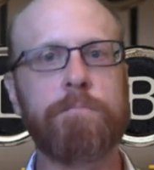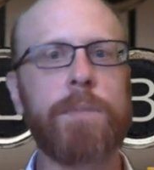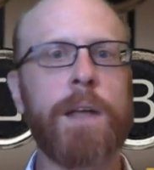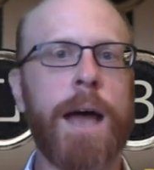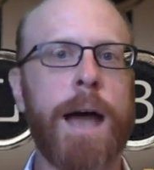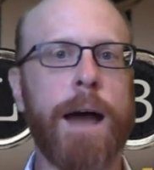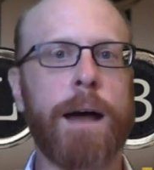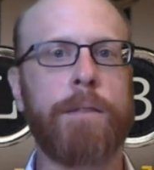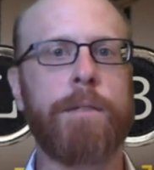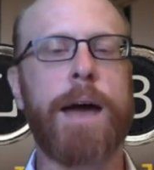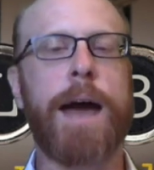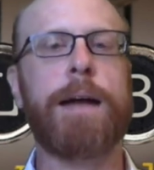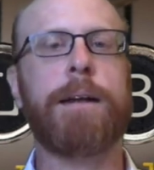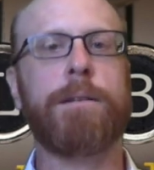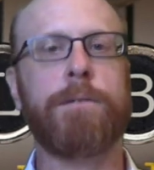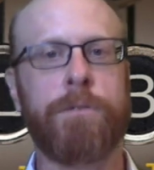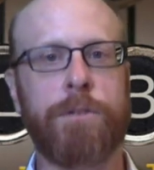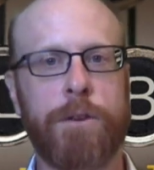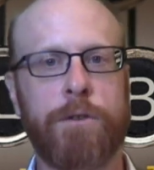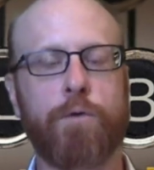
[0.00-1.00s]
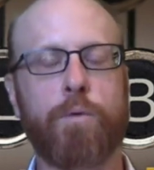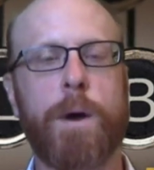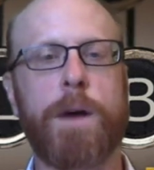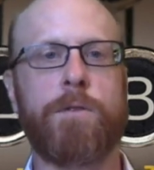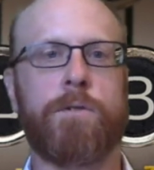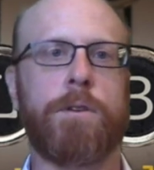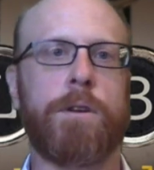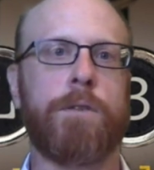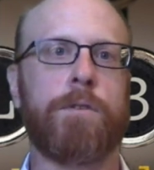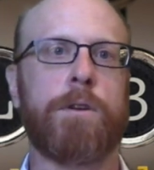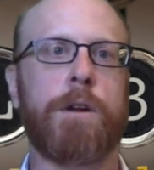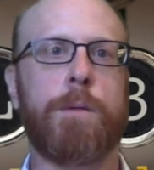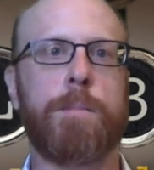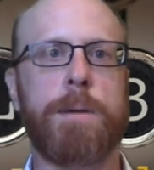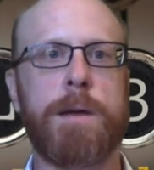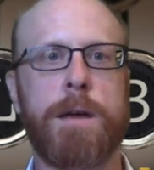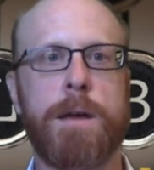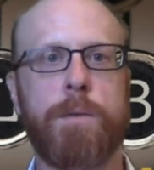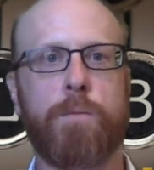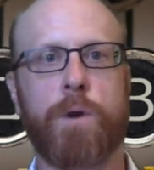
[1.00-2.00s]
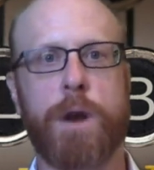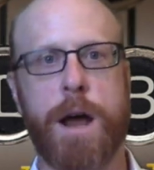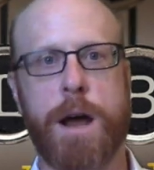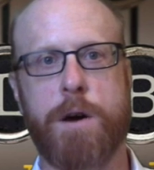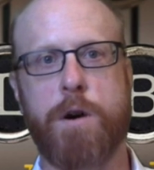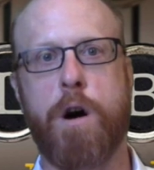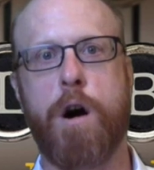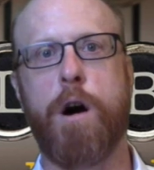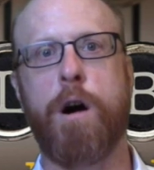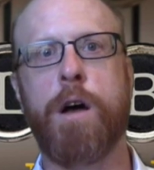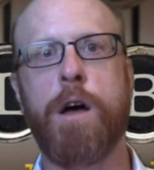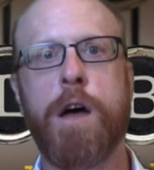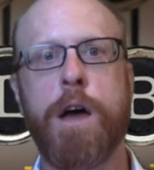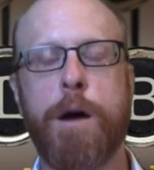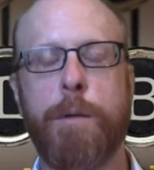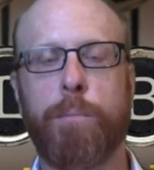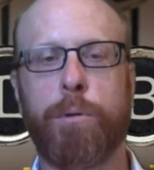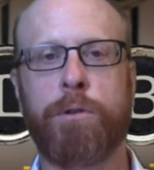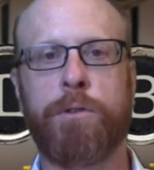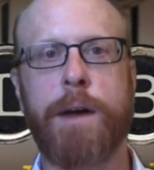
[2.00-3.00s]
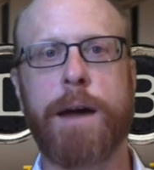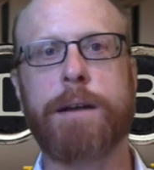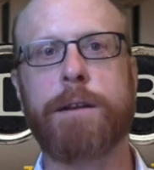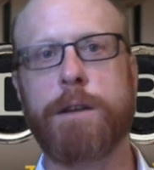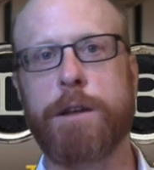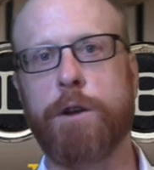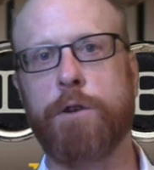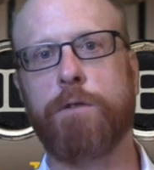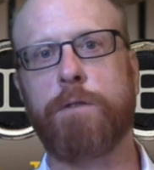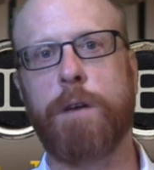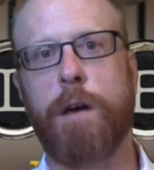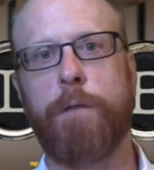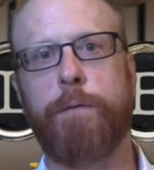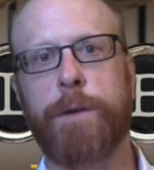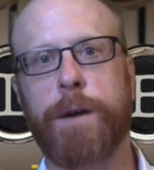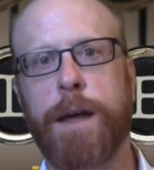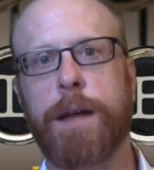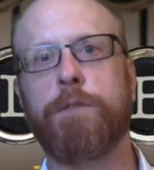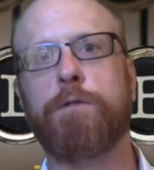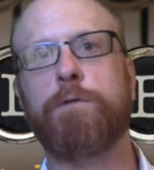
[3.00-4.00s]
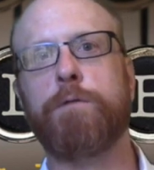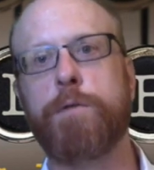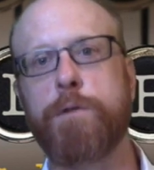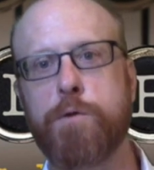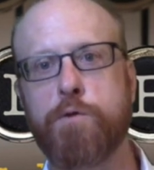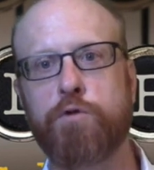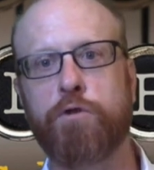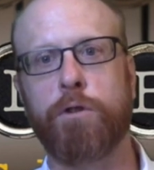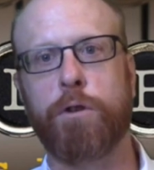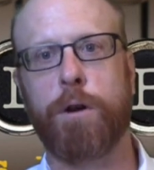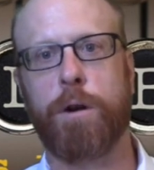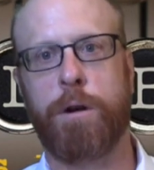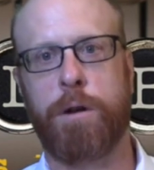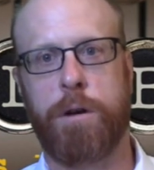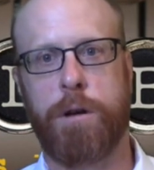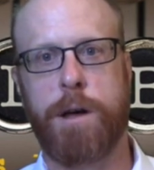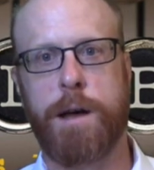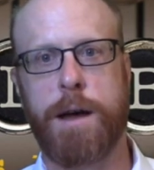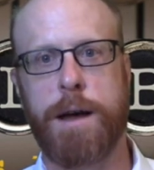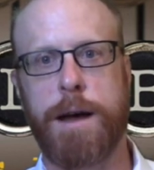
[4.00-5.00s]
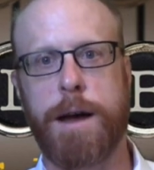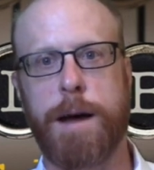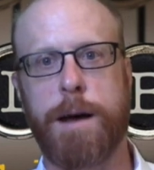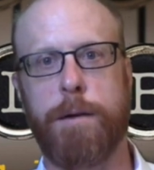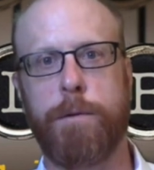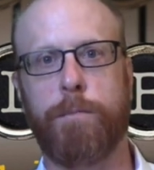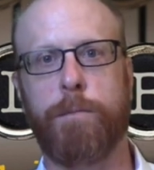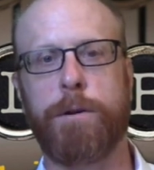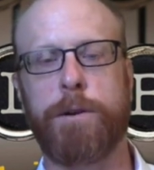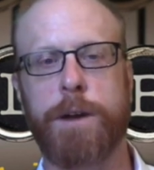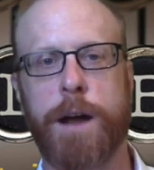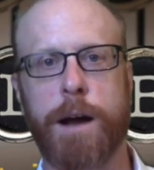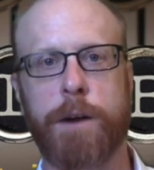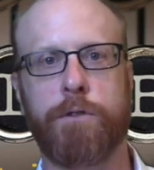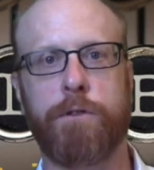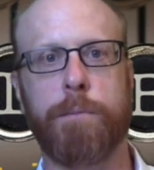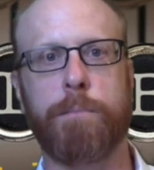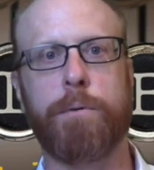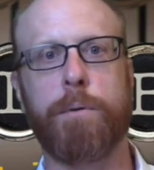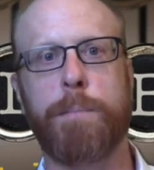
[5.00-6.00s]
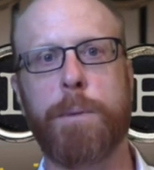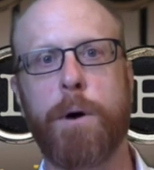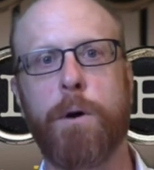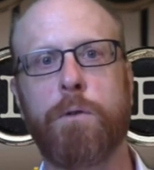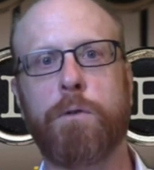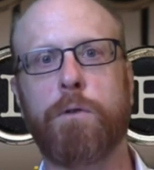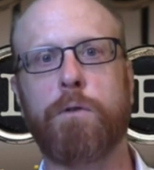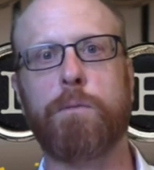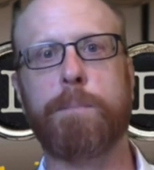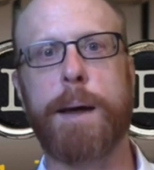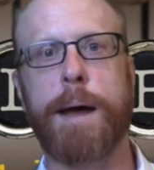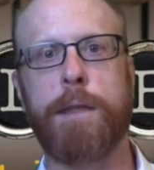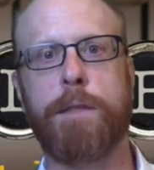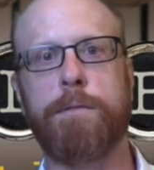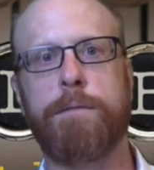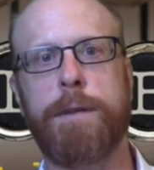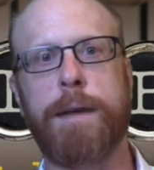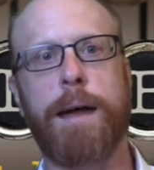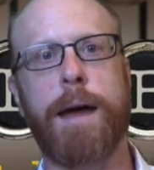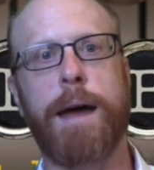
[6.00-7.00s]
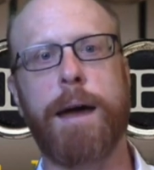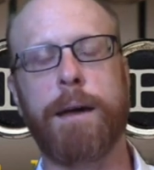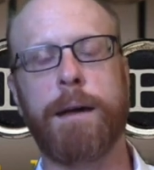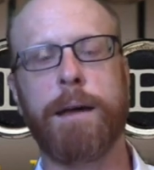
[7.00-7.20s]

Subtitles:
And that situation is going to be what I call protecting yourself against future reduction proposals by the VA.